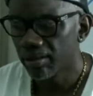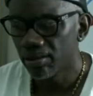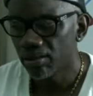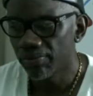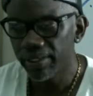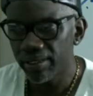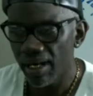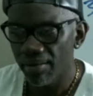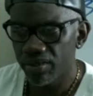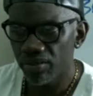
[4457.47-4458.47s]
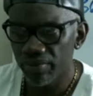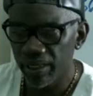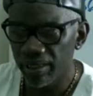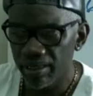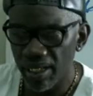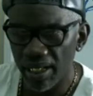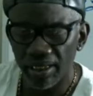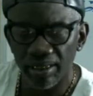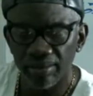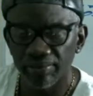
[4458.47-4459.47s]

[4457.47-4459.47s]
3 times a week is not it.